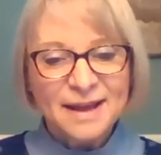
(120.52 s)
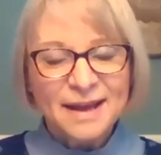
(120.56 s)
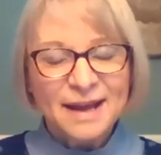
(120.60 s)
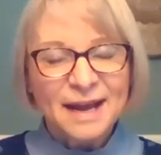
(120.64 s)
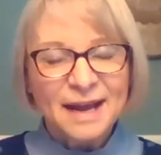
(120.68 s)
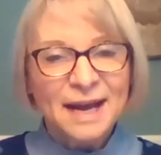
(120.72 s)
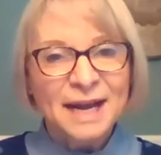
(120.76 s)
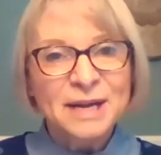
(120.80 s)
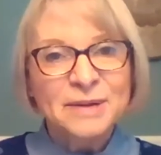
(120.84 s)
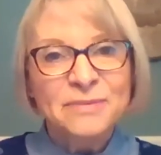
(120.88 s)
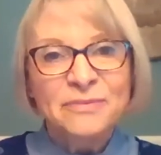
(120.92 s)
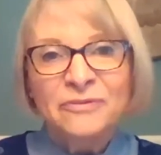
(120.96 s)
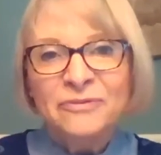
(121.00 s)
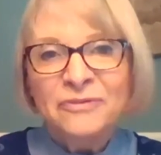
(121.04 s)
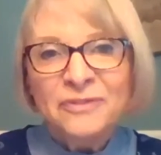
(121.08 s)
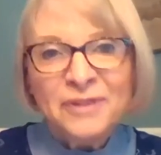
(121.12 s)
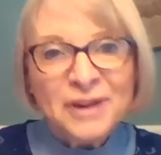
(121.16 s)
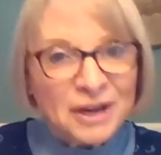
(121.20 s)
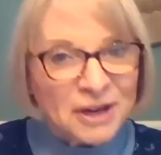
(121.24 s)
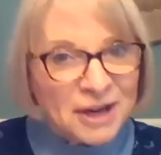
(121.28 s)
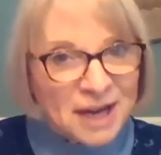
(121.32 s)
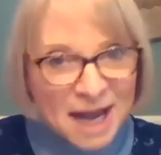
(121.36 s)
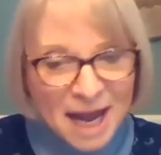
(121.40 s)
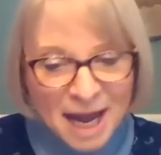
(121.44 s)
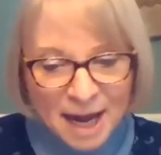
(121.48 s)
I am
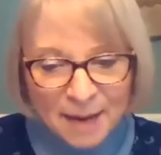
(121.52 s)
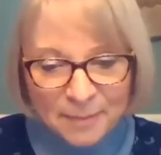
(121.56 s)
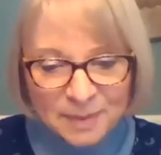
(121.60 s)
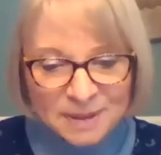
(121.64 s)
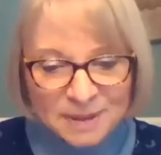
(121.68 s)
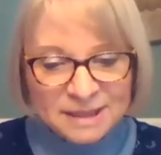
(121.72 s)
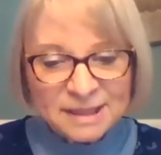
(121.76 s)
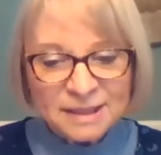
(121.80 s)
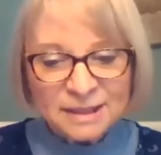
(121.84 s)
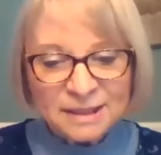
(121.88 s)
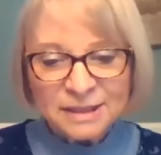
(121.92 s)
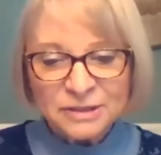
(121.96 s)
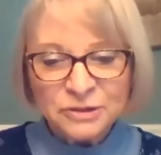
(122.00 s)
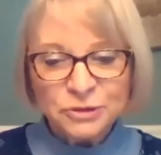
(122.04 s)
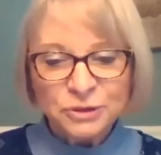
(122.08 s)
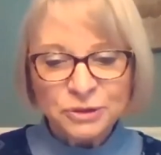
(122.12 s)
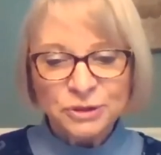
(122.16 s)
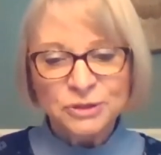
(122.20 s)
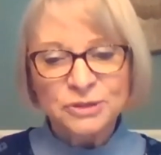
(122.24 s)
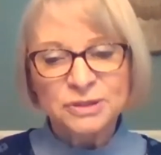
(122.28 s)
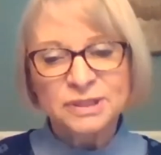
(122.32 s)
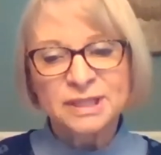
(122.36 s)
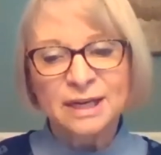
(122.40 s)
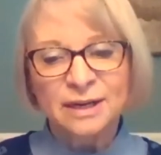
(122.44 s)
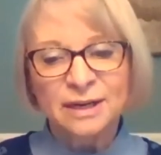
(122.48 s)
very happy to
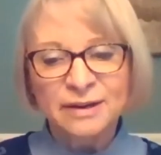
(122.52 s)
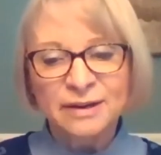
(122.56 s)
introduce our